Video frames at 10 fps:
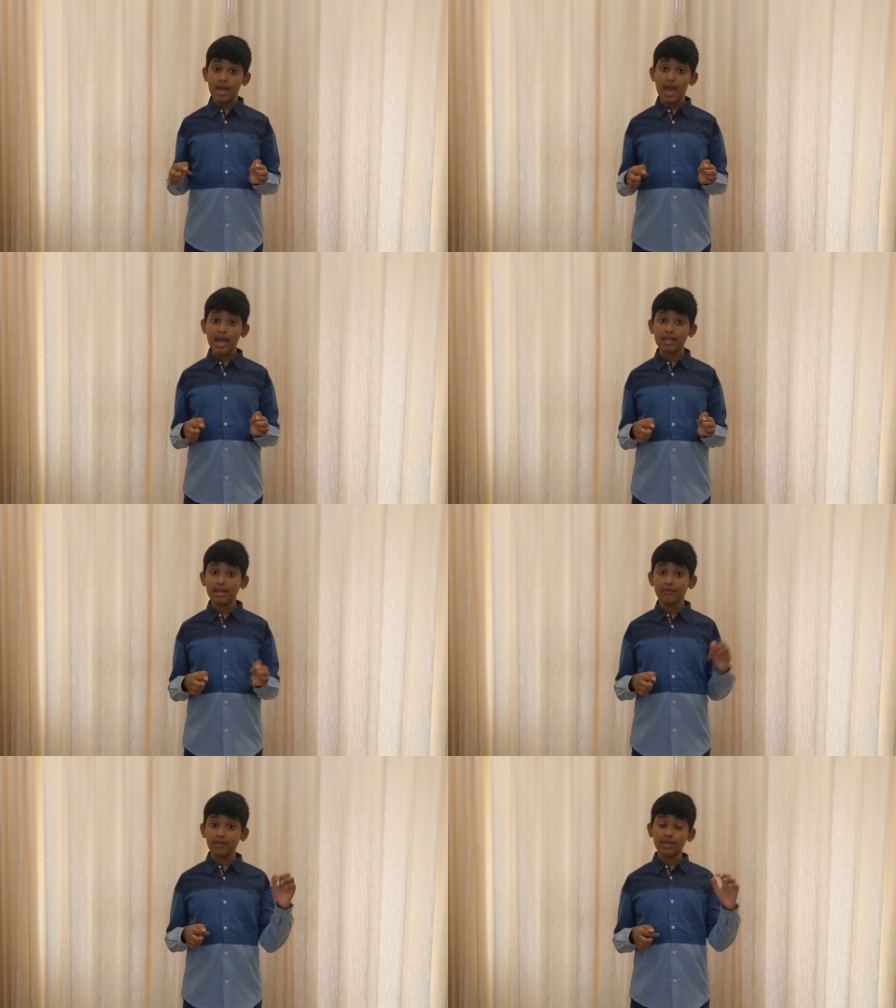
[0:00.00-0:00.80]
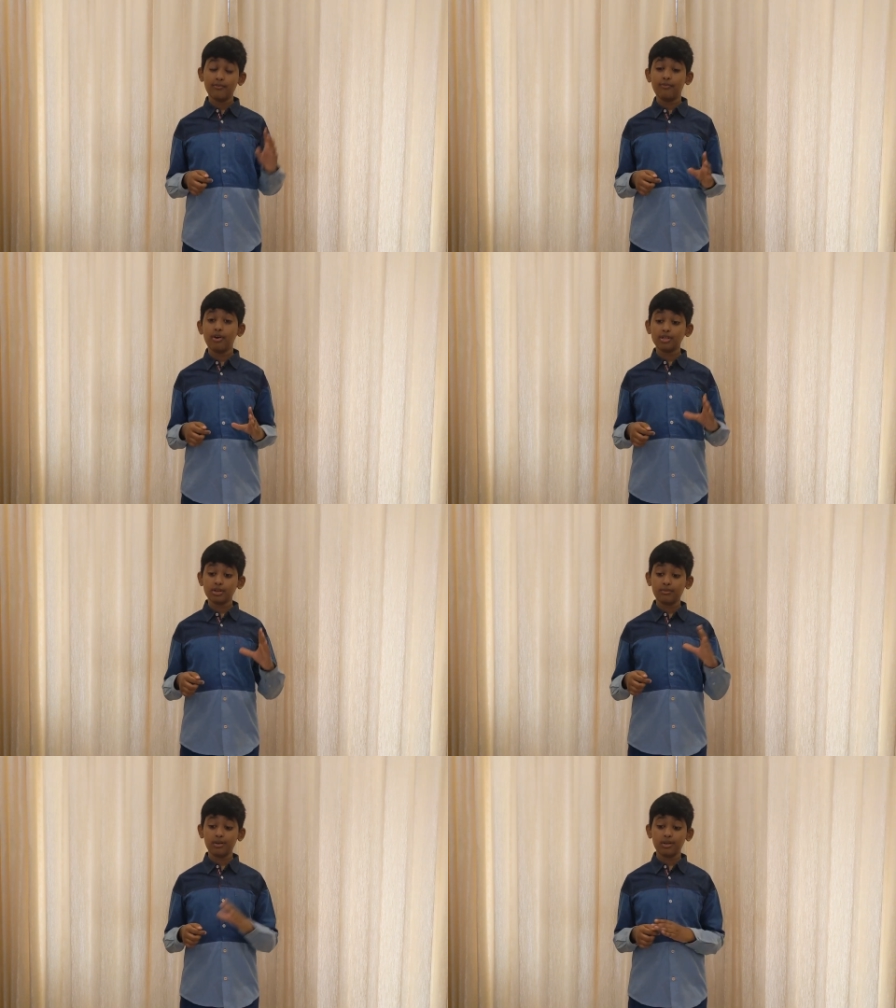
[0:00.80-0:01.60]
And when the
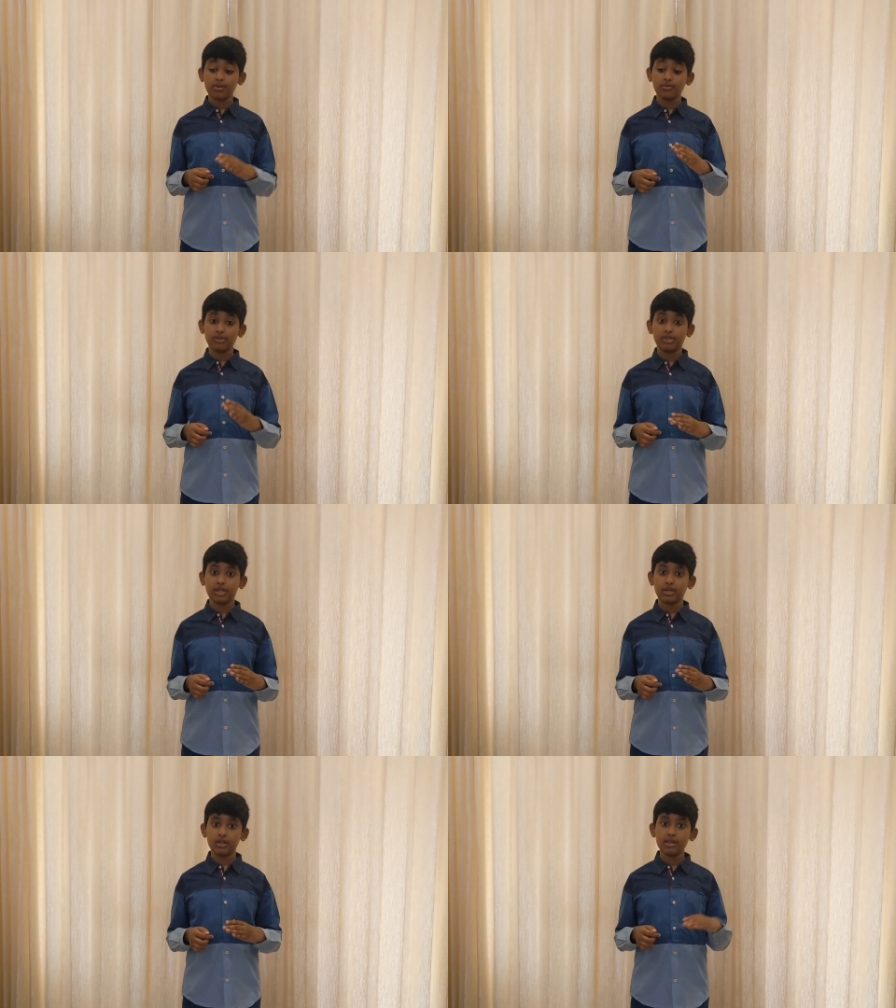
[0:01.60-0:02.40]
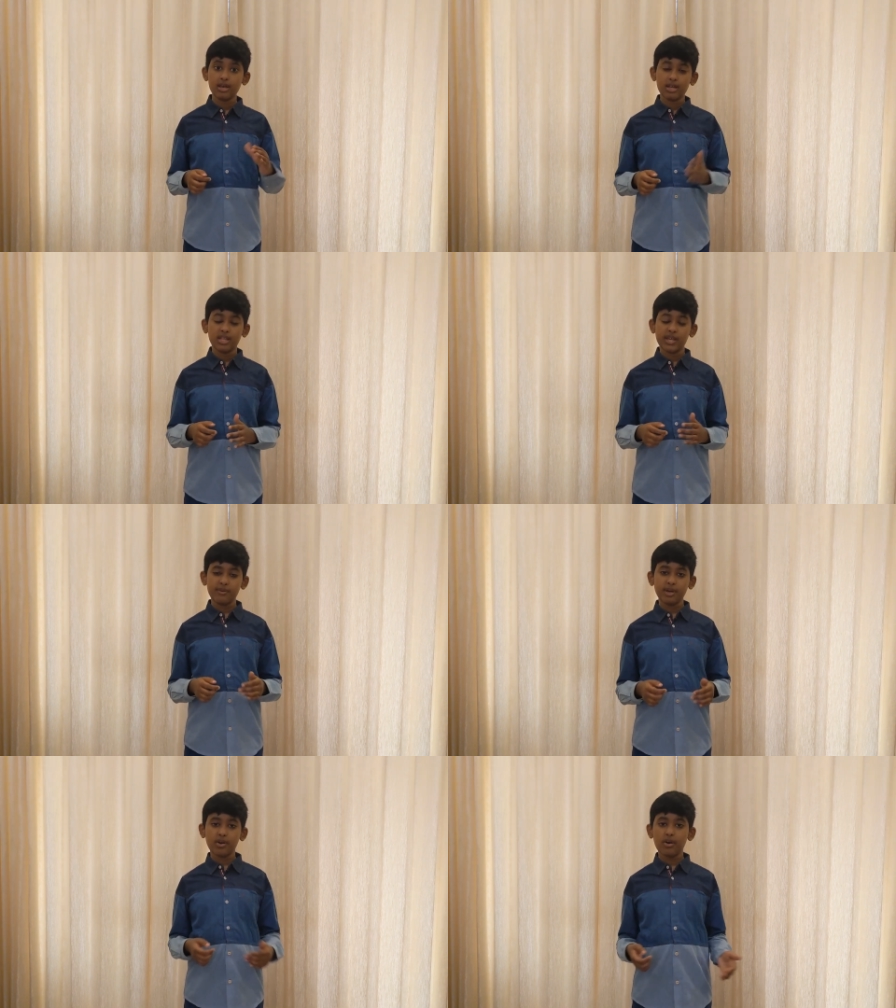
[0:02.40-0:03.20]
water molecules jiggle, they
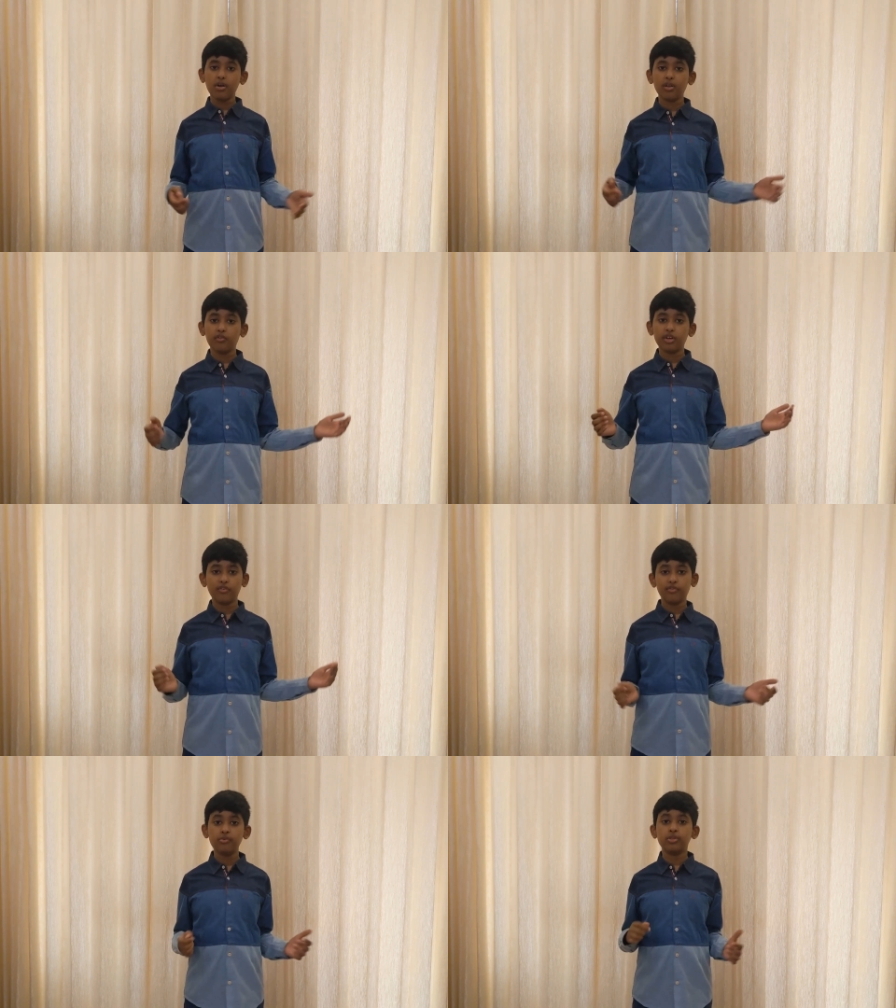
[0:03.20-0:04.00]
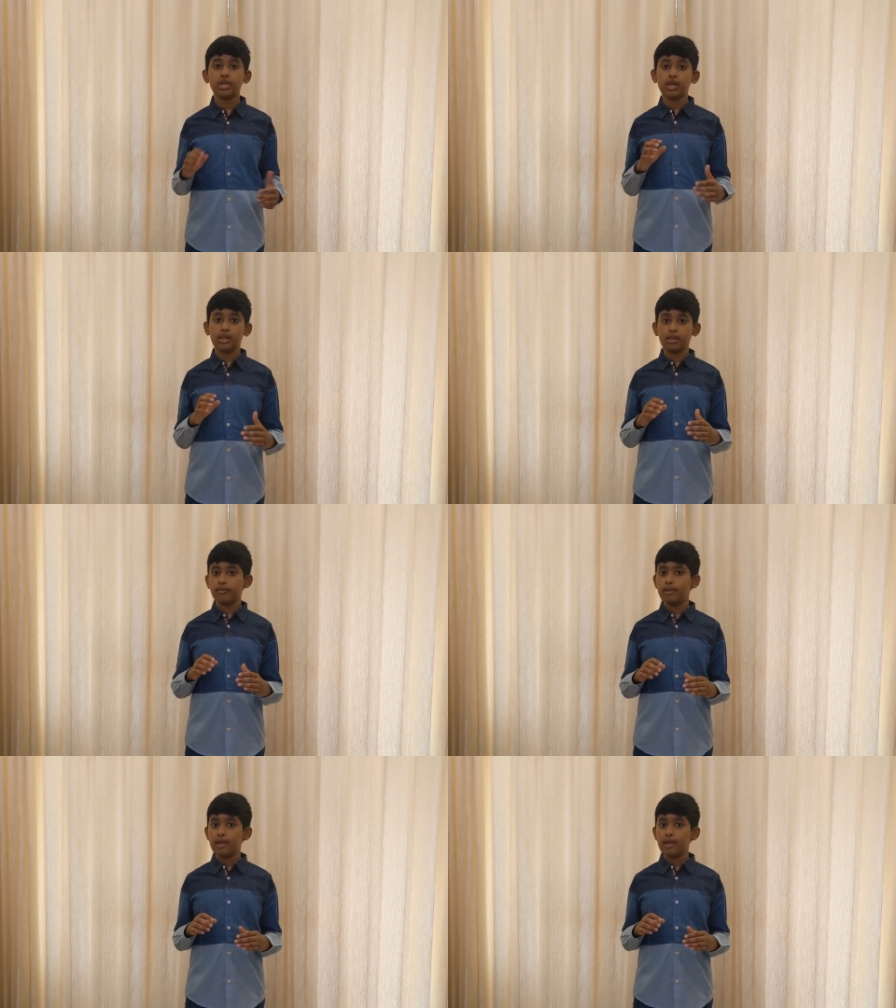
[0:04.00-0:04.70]
make all of your food jiggle.